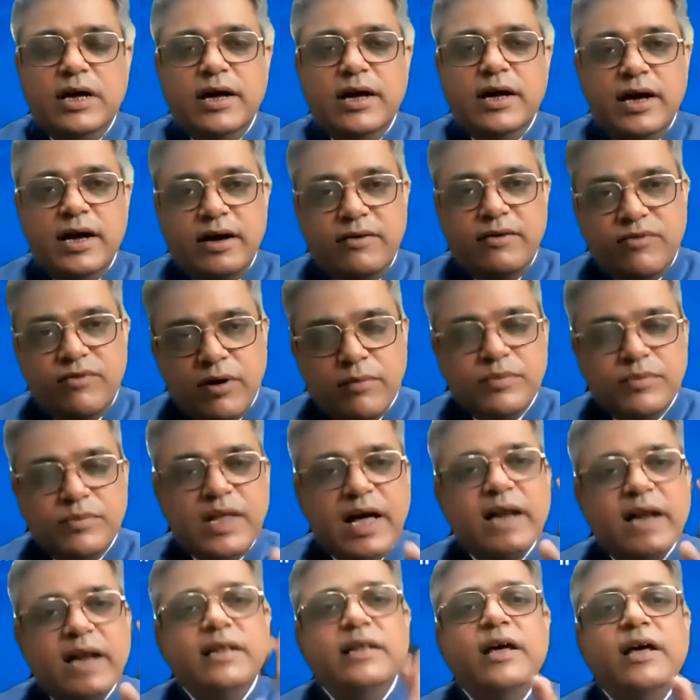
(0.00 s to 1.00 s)
And from
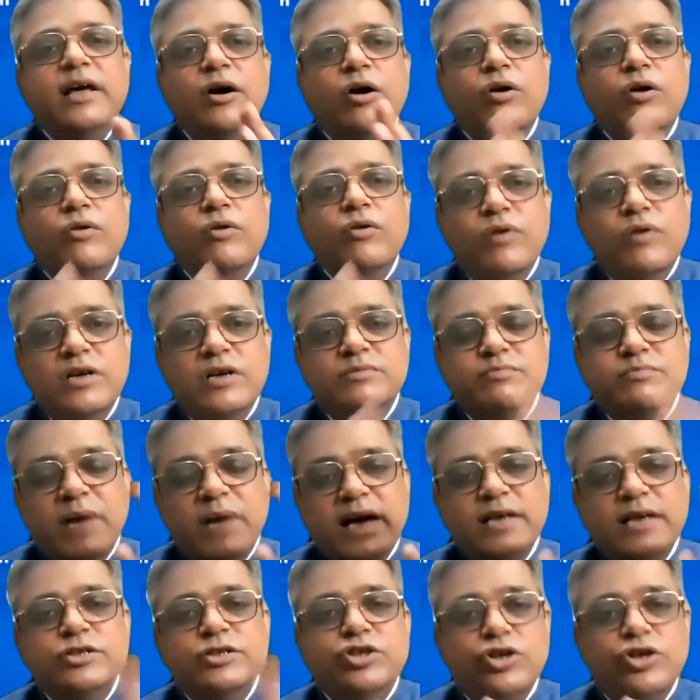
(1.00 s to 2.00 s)
that day onwards, my
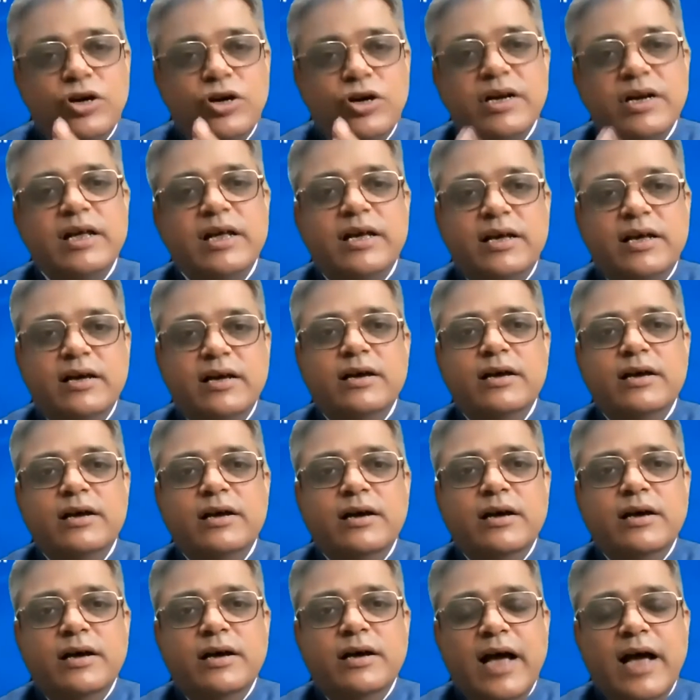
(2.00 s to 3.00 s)
journey
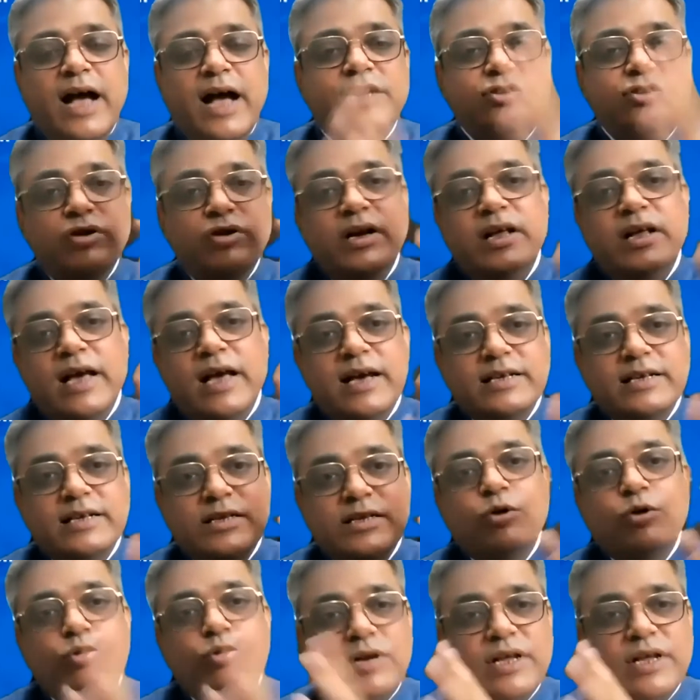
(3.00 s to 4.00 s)
actually as a
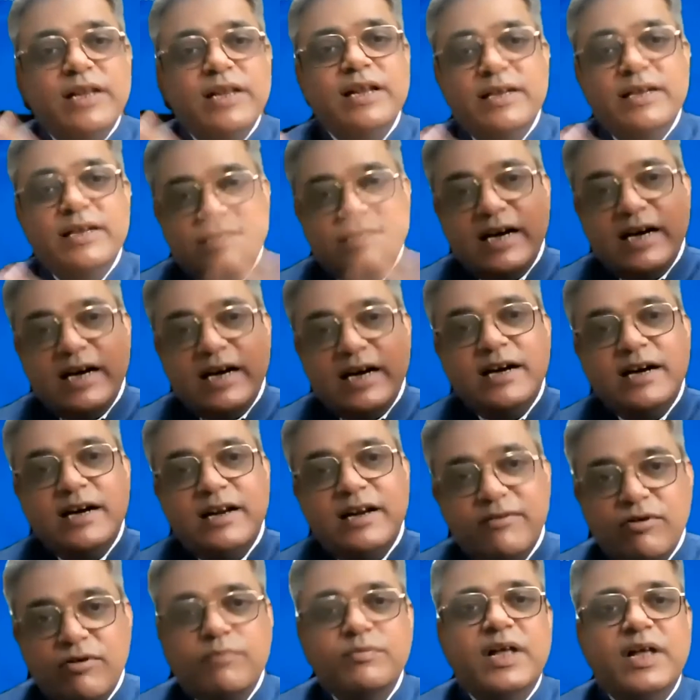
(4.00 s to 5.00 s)
Rotarian started
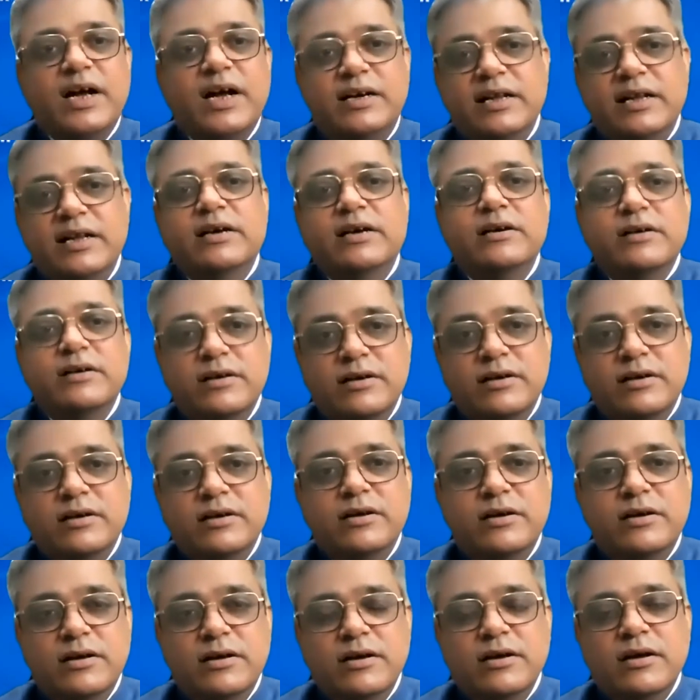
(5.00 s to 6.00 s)
from that day.
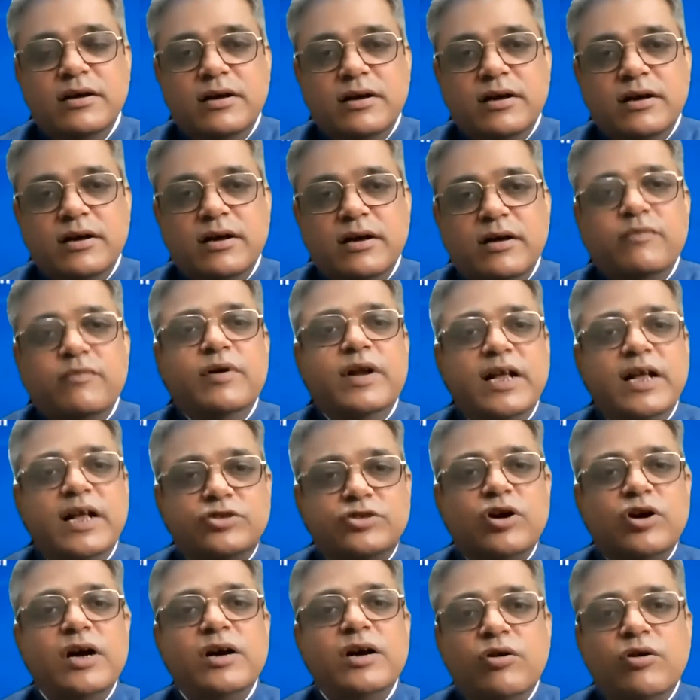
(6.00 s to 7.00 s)
When I
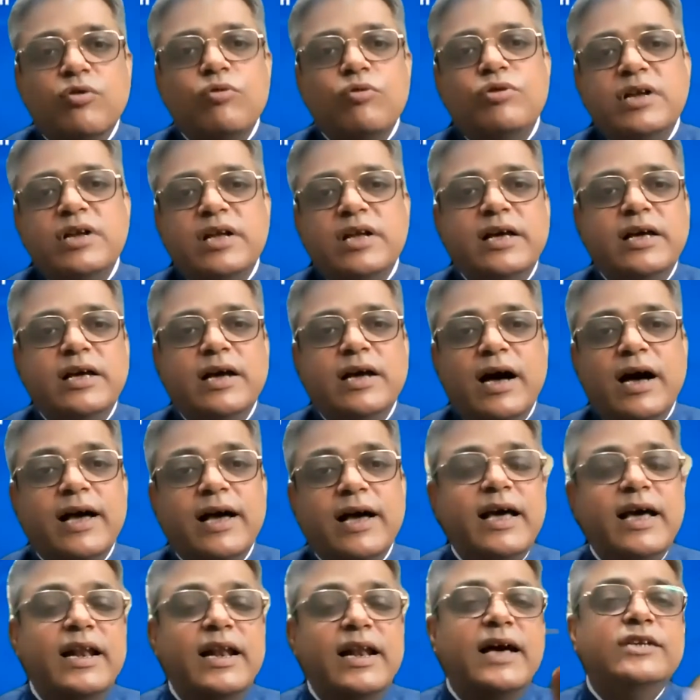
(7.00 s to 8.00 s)
joined Rotary,
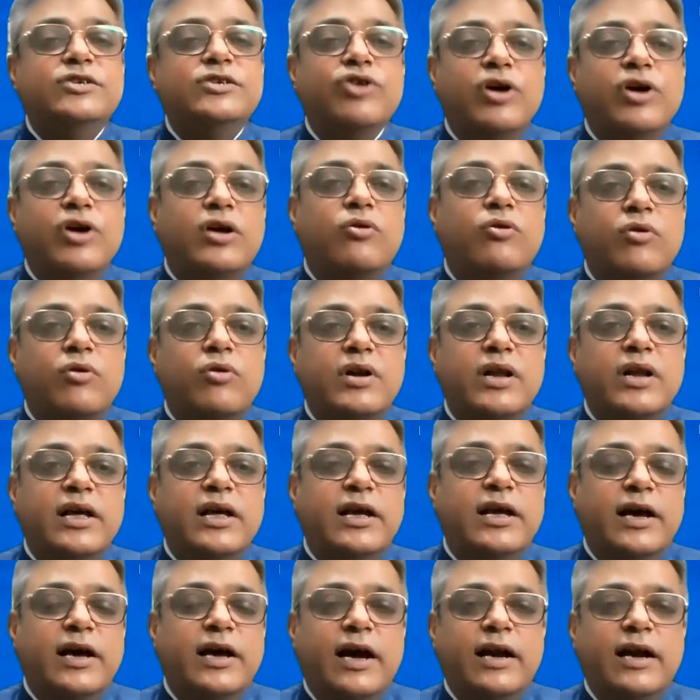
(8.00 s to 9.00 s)
again I joined
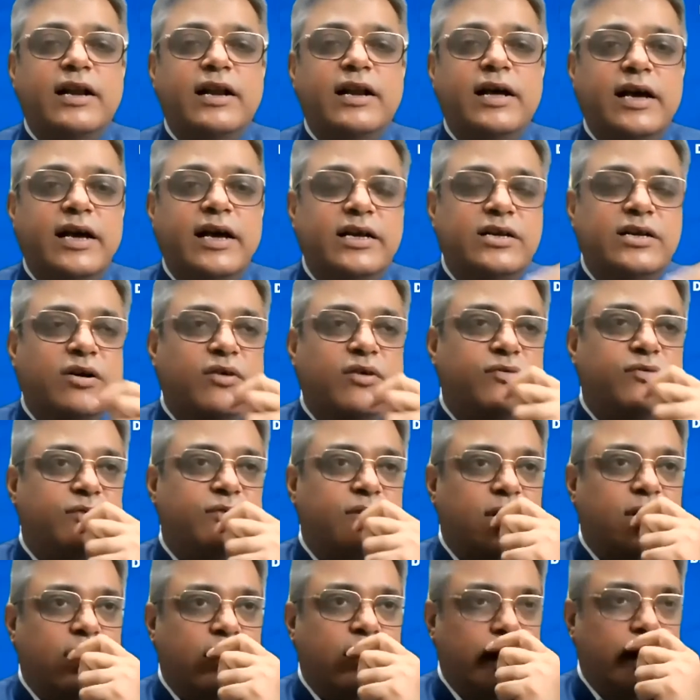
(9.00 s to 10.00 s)
Rotary at the age of
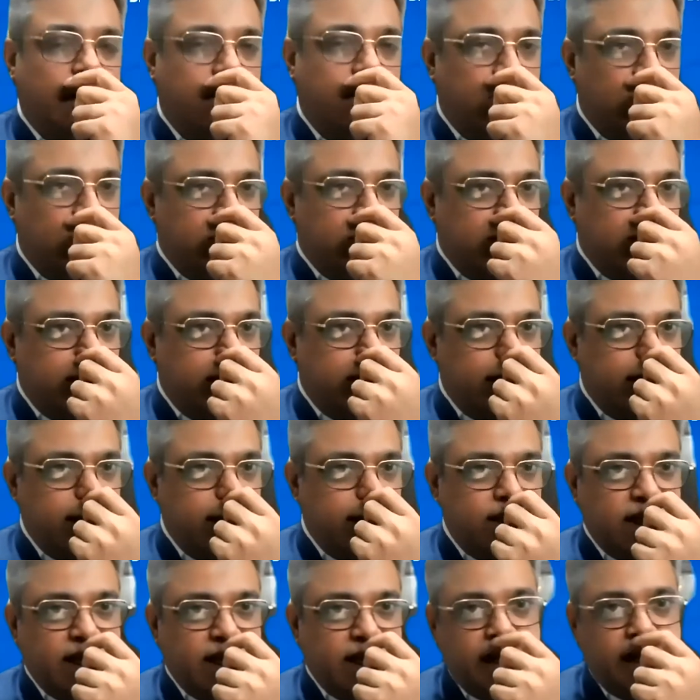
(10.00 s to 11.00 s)
about
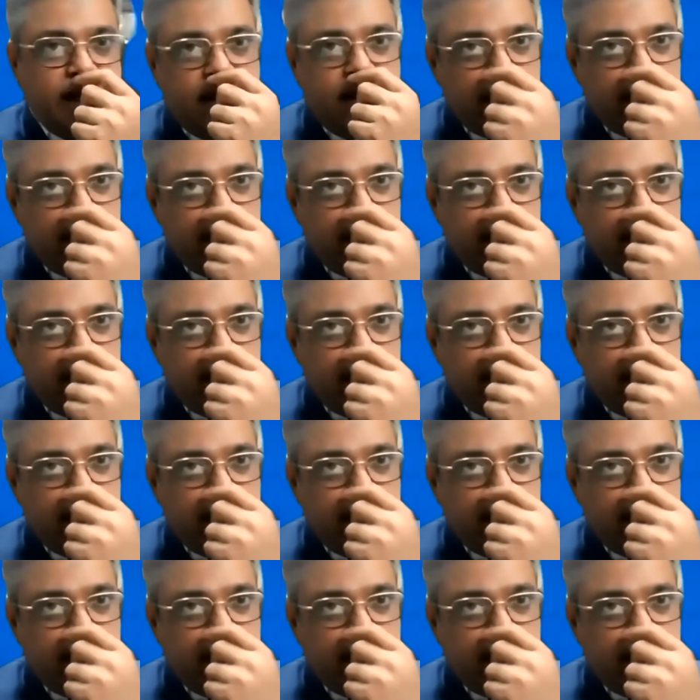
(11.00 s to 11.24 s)
33.